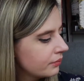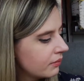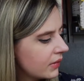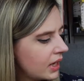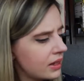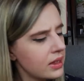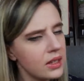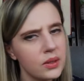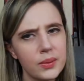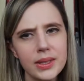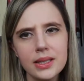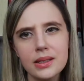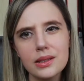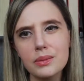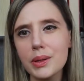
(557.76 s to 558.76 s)
Like, this was
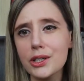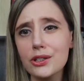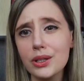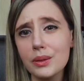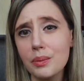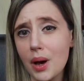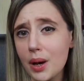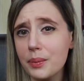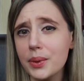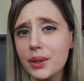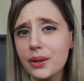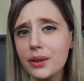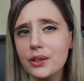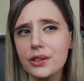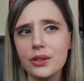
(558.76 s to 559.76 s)
especially
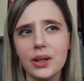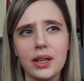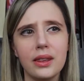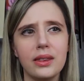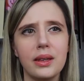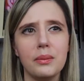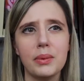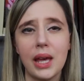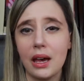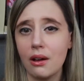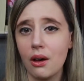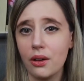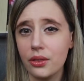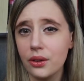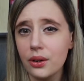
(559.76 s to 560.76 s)
popular during the Black
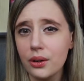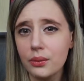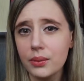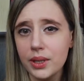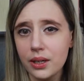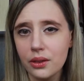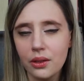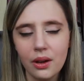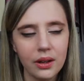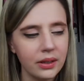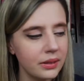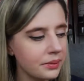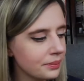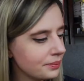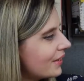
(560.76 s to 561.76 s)
Author Readathon.
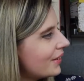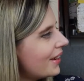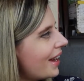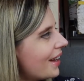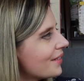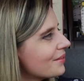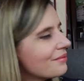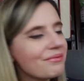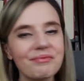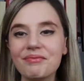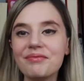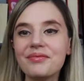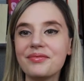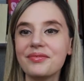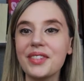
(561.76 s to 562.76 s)
So yeah,
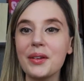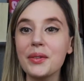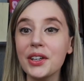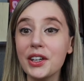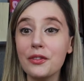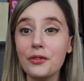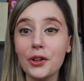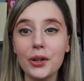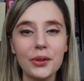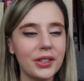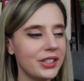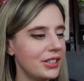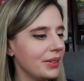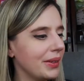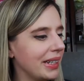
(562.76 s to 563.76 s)
I'm looking forward
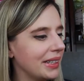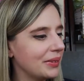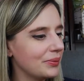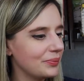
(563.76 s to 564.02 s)
to it.